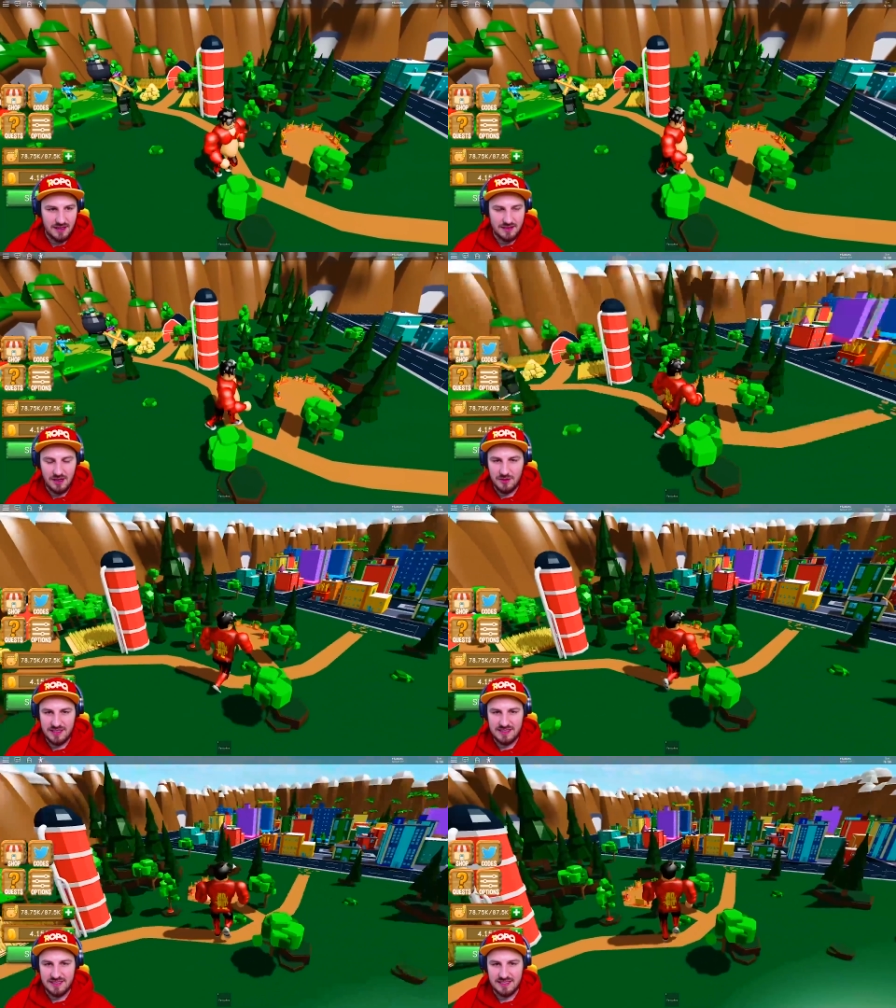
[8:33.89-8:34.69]
I'm going
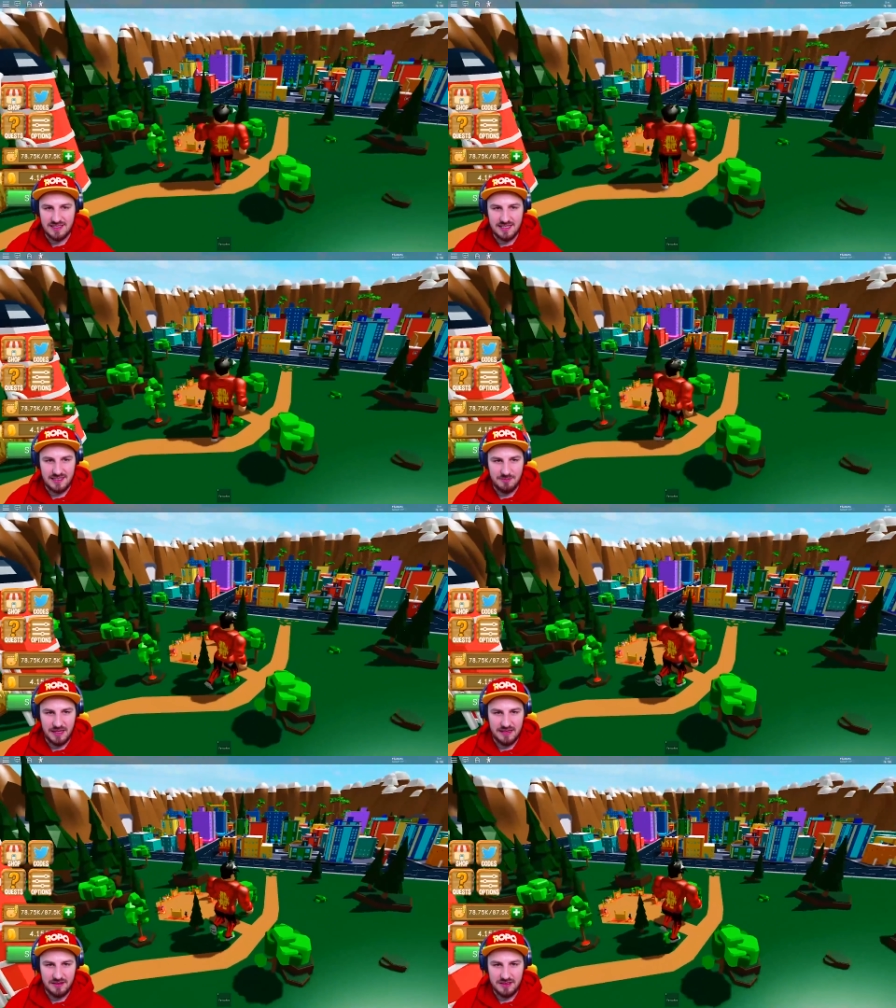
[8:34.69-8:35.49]
into the city,
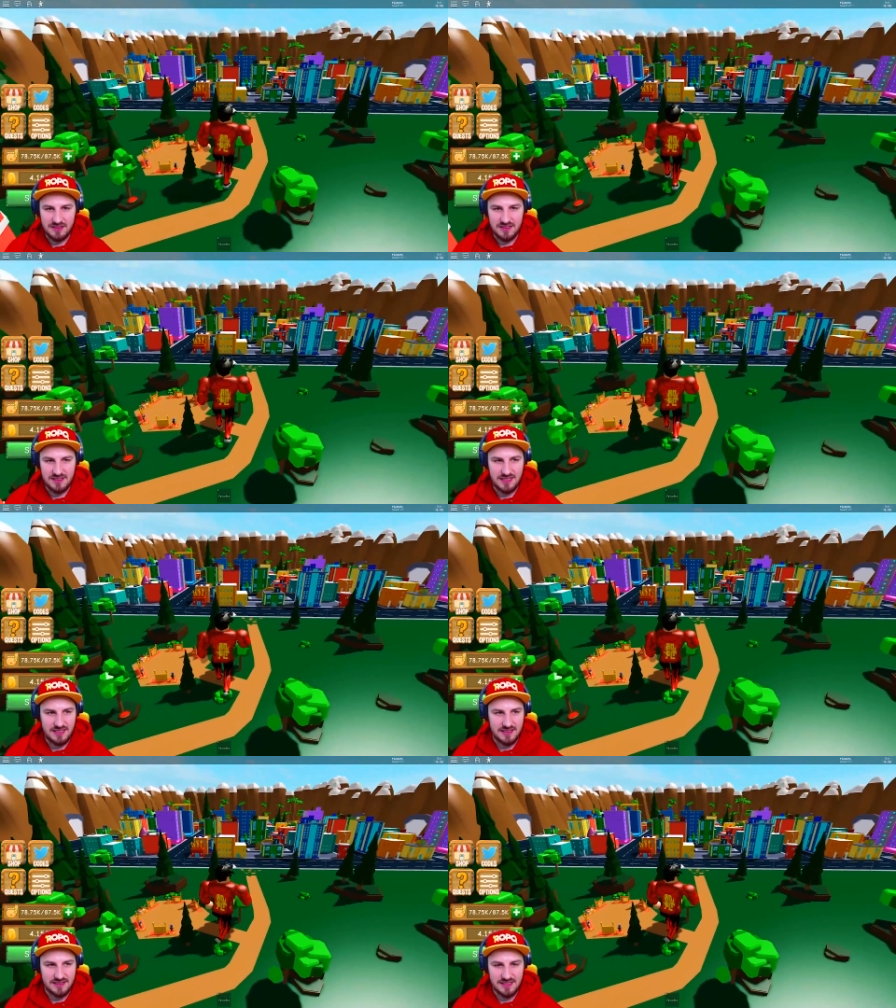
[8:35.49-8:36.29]
man. Look at the
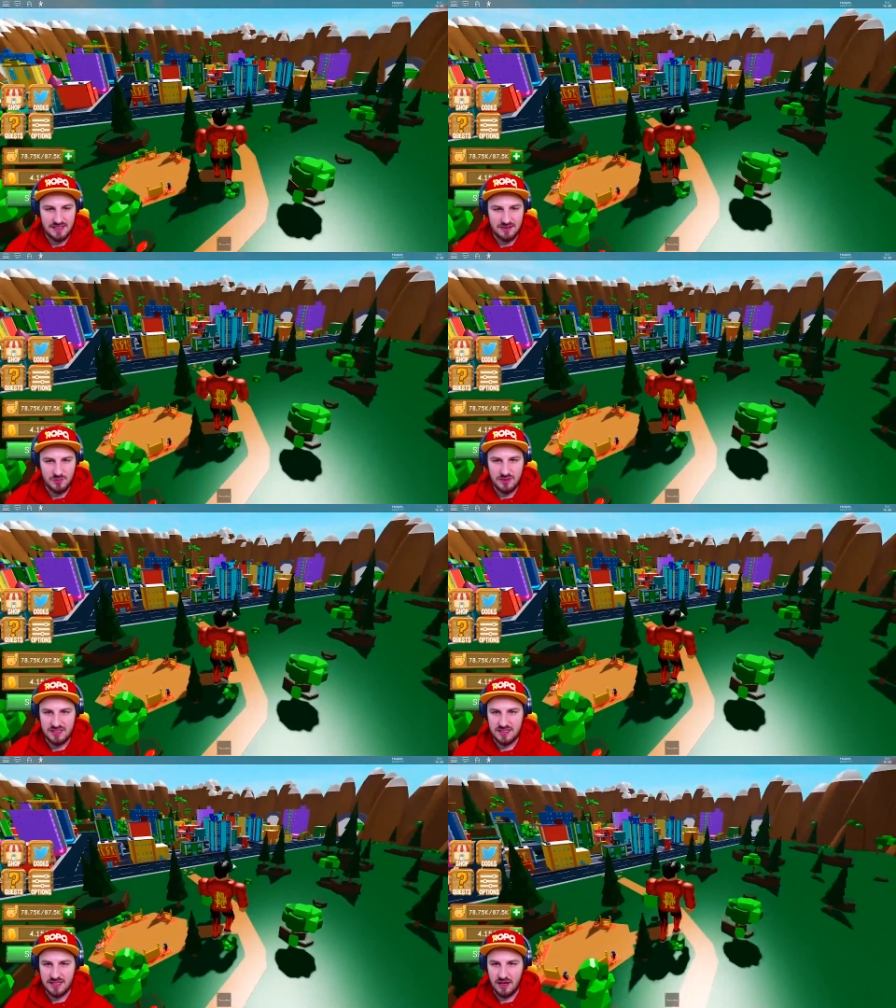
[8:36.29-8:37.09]
city. The city looks pretty
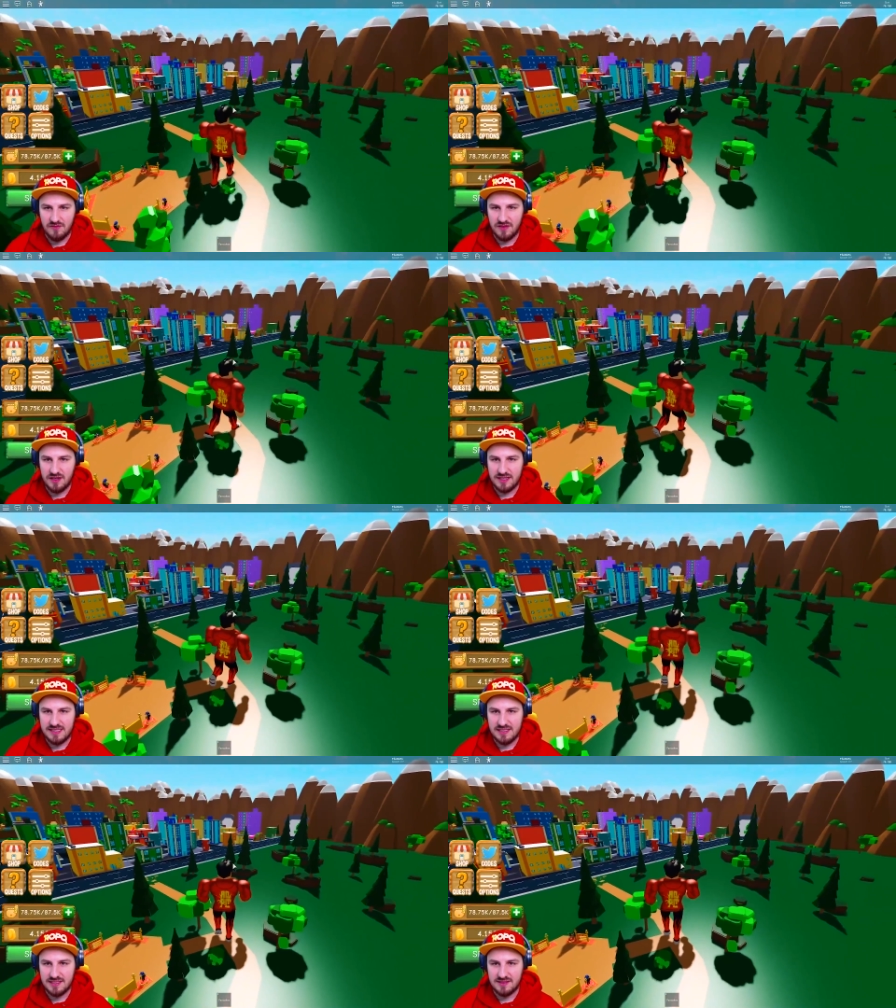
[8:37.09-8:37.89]
sick. I feel like
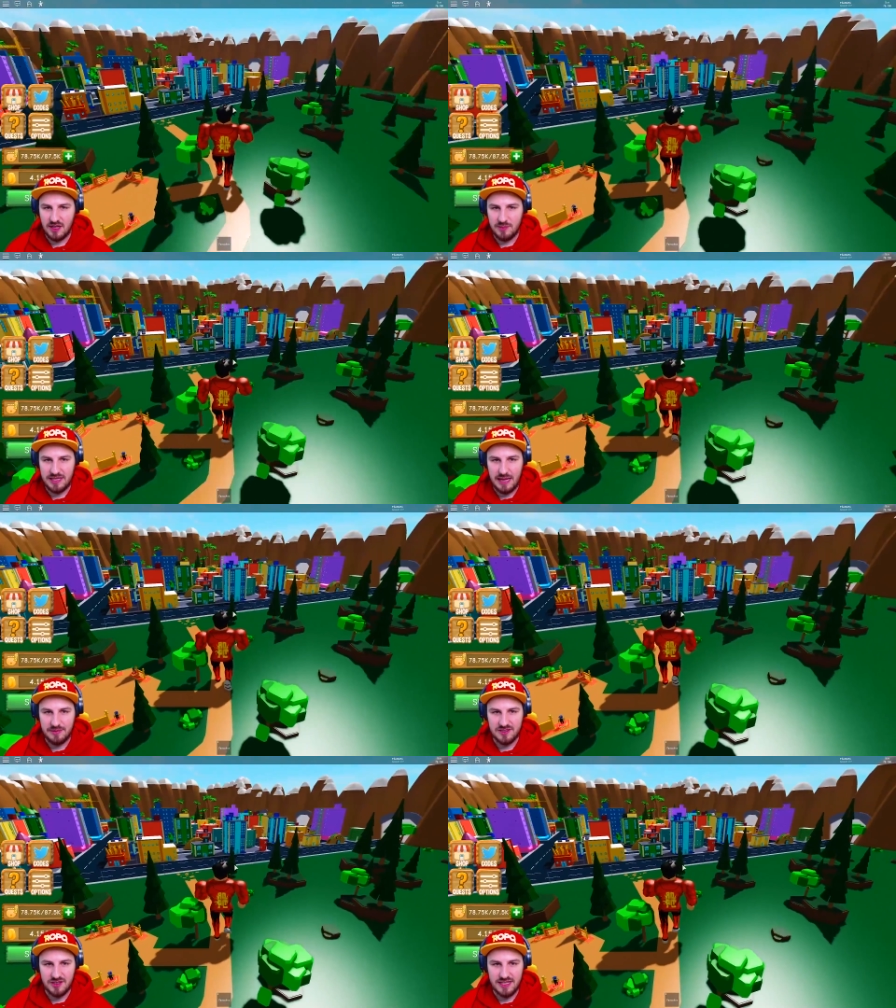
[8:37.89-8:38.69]
this is the type of game
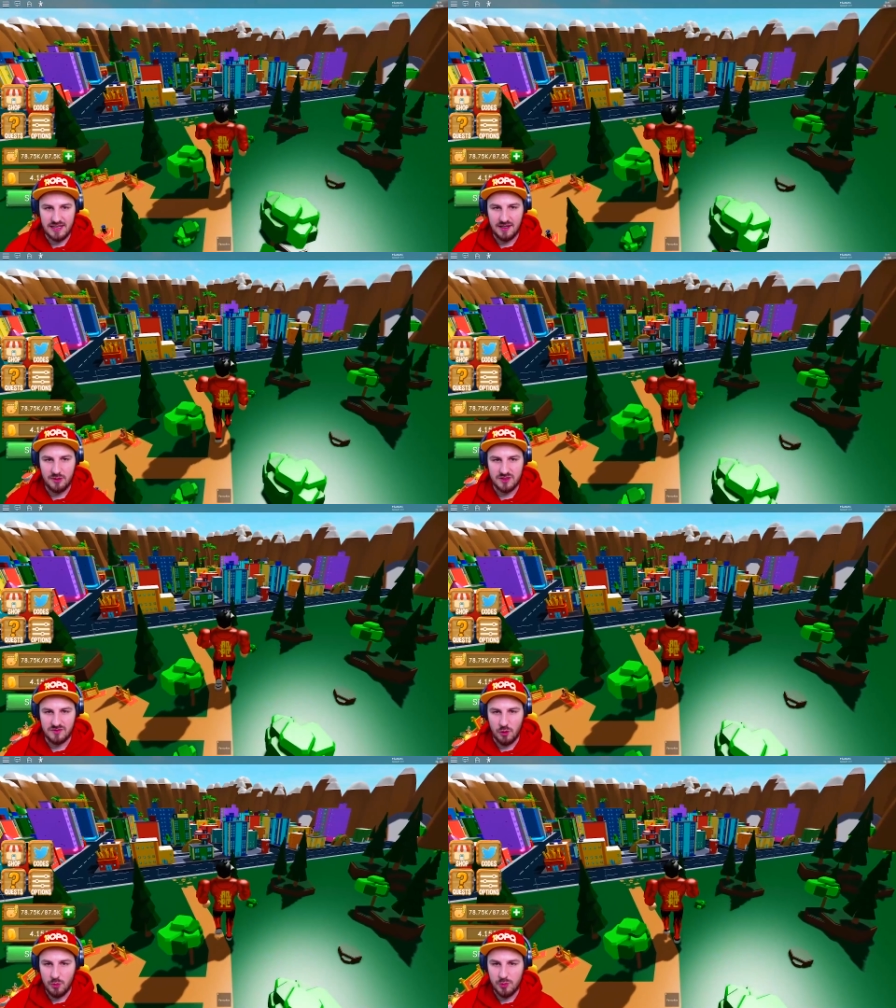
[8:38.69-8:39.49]
that's going to get loads of
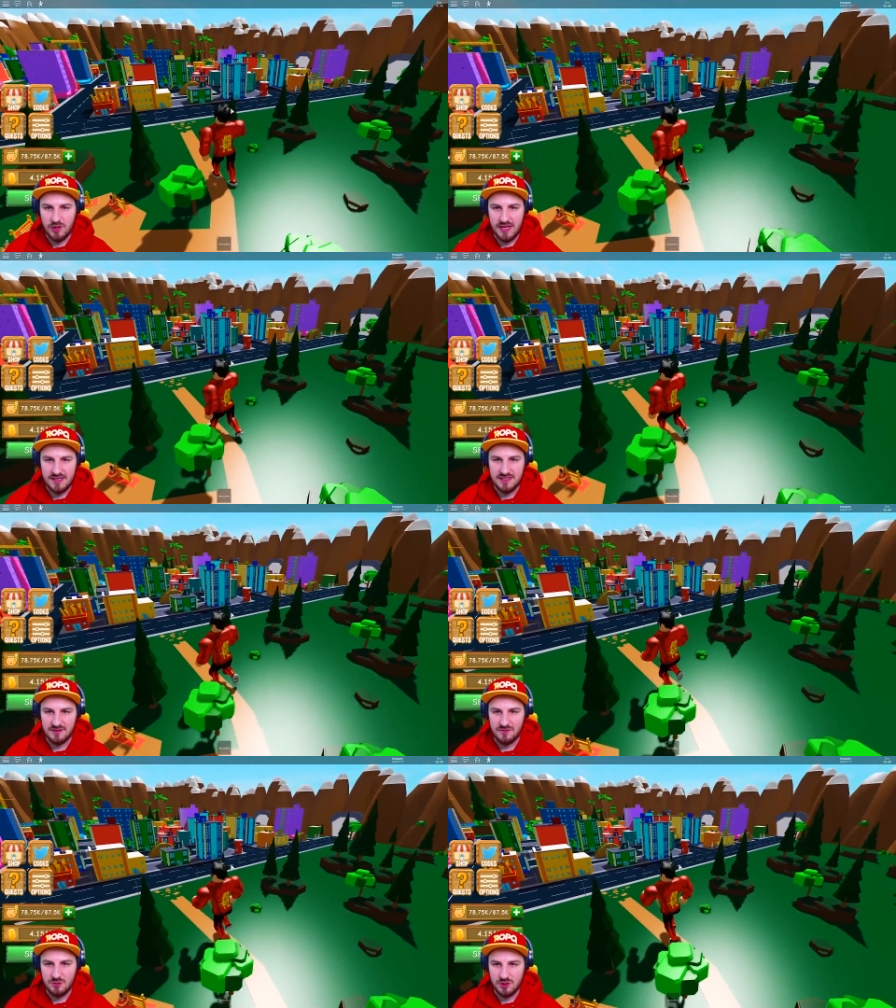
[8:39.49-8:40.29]
upgrades in
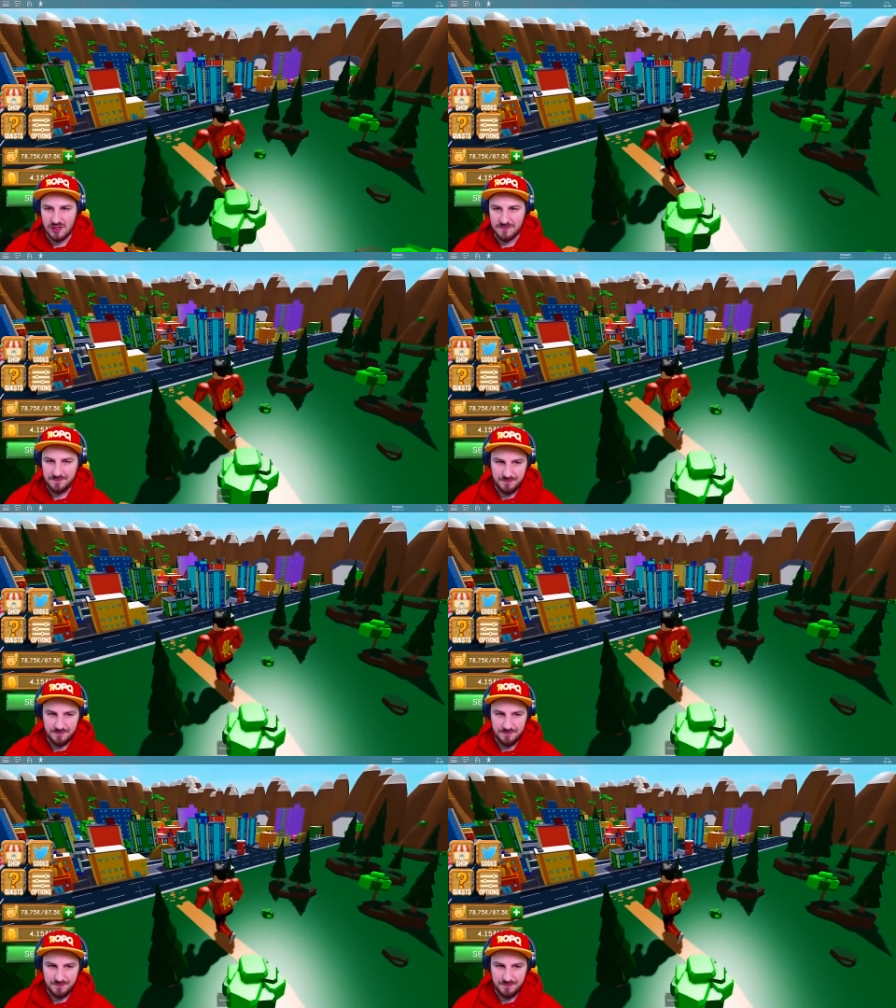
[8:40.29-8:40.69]
the future.